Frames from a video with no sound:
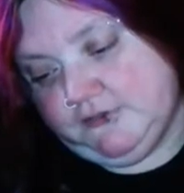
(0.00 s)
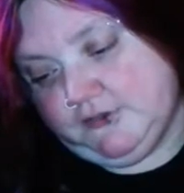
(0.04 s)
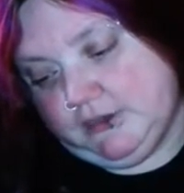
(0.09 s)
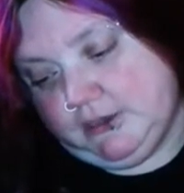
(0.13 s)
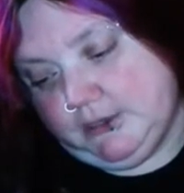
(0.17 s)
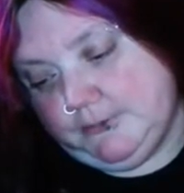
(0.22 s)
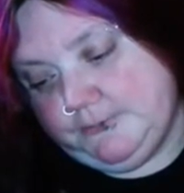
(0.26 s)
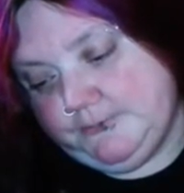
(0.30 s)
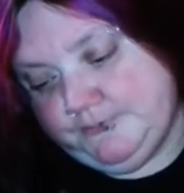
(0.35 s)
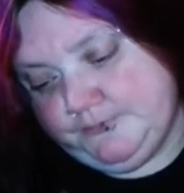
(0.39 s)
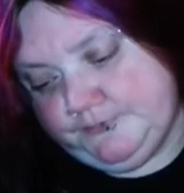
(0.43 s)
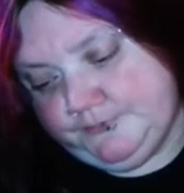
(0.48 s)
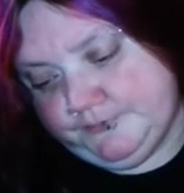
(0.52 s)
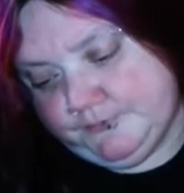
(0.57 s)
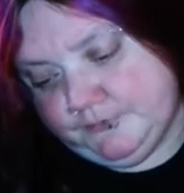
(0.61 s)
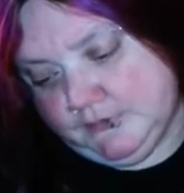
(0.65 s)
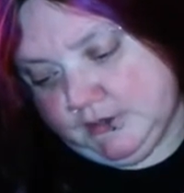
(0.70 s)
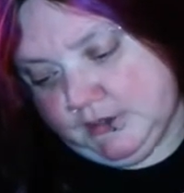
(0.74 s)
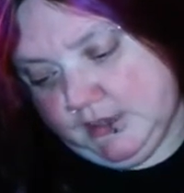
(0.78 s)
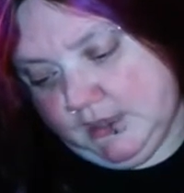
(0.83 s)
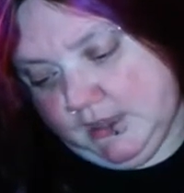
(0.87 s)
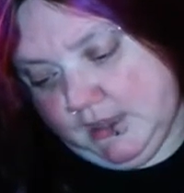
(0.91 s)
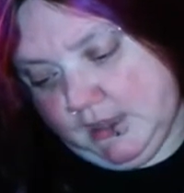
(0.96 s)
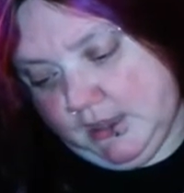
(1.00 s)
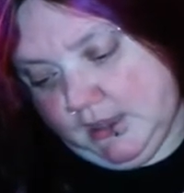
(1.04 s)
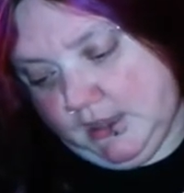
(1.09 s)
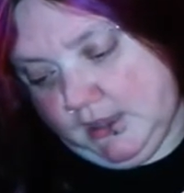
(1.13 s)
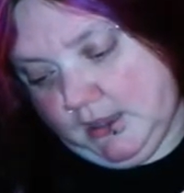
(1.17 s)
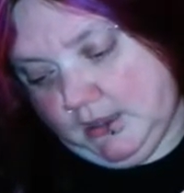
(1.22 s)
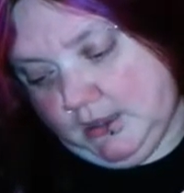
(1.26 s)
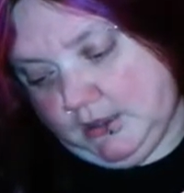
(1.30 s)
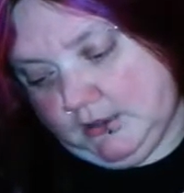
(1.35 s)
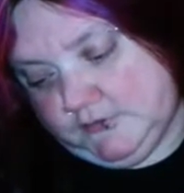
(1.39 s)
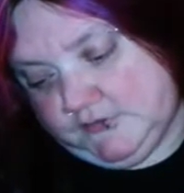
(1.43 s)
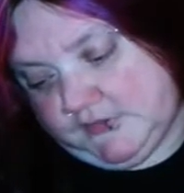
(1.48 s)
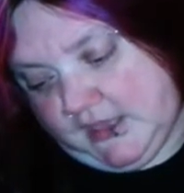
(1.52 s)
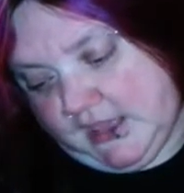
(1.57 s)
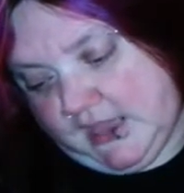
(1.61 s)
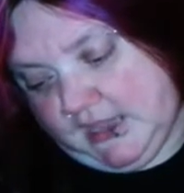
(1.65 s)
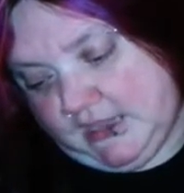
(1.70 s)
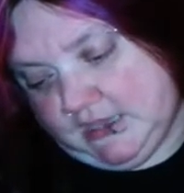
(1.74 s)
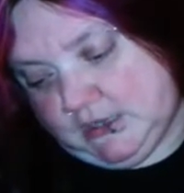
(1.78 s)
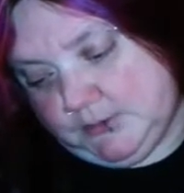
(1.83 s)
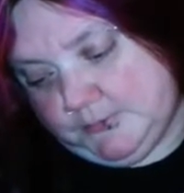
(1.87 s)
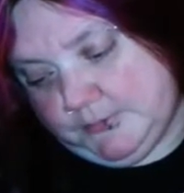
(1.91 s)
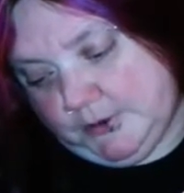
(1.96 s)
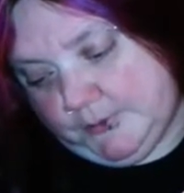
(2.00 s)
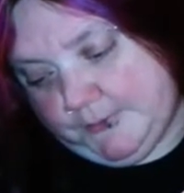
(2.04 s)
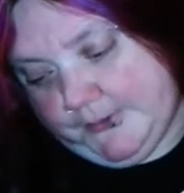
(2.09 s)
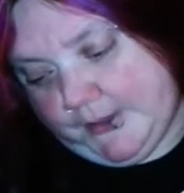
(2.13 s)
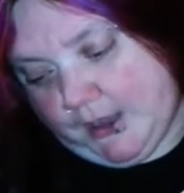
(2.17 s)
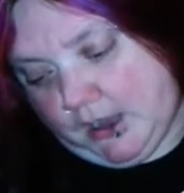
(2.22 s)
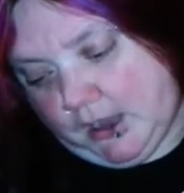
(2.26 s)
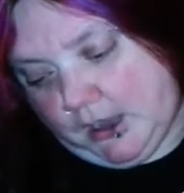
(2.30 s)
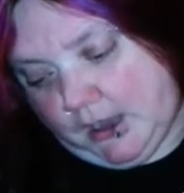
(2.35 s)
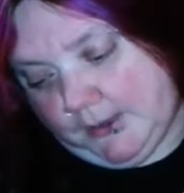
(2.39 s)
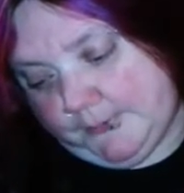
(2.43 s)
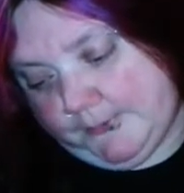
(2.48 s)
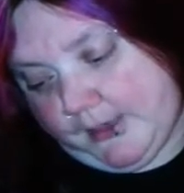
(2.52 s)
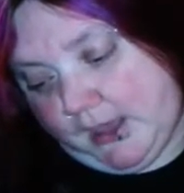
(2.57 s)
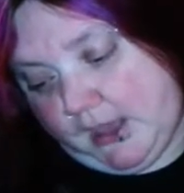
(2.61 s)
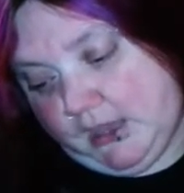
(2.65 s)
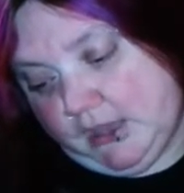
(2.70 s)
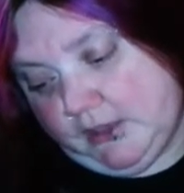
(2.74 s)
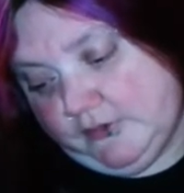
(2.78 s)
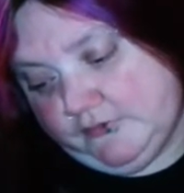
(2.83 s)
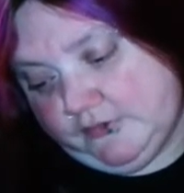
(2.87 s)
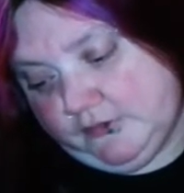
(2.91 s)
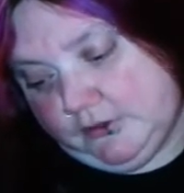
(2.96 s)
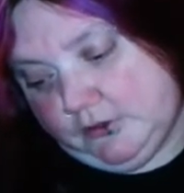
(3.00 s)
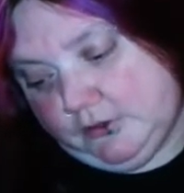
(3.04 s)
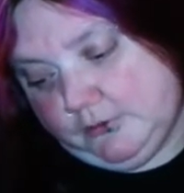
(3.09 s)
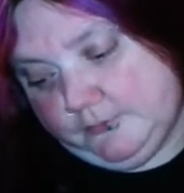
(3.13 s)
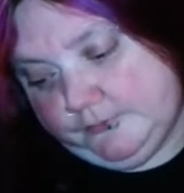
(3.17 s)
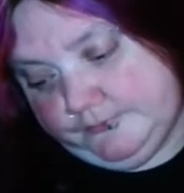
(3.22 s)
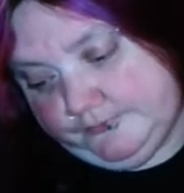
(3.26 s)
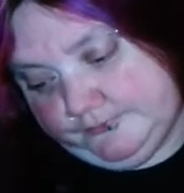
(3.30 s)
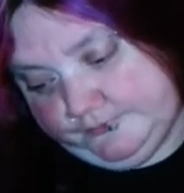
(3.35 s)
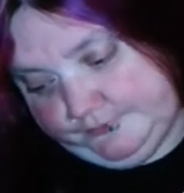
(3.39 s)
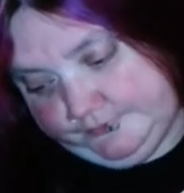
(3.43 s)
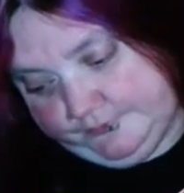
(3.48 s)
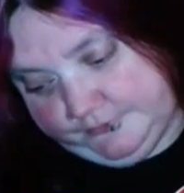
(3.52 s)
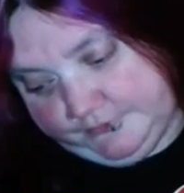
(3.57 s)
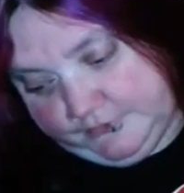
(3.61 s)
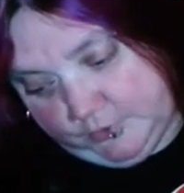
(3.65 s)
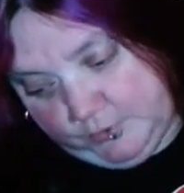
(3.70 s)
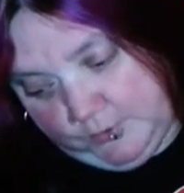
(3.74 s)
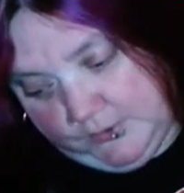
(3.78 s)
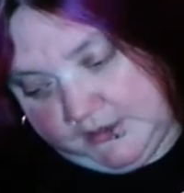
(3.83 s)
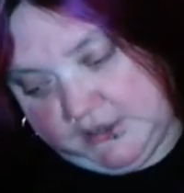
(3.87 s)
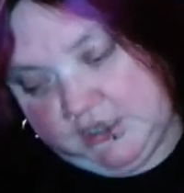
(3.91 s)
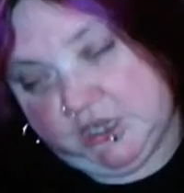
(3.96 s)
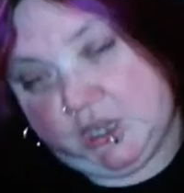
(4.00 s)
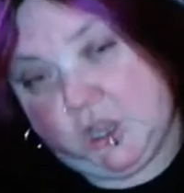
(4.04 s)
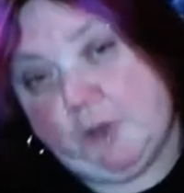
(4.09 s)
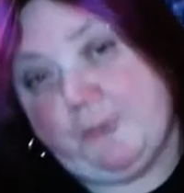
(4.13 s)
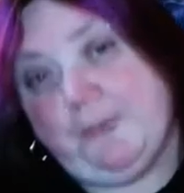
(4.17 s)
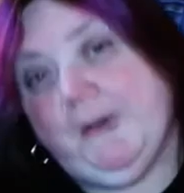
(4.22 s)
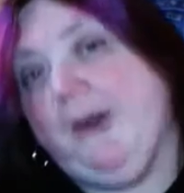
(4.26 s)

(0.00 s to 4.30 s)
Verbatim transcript: the the Hannibal pop and the the Wendigo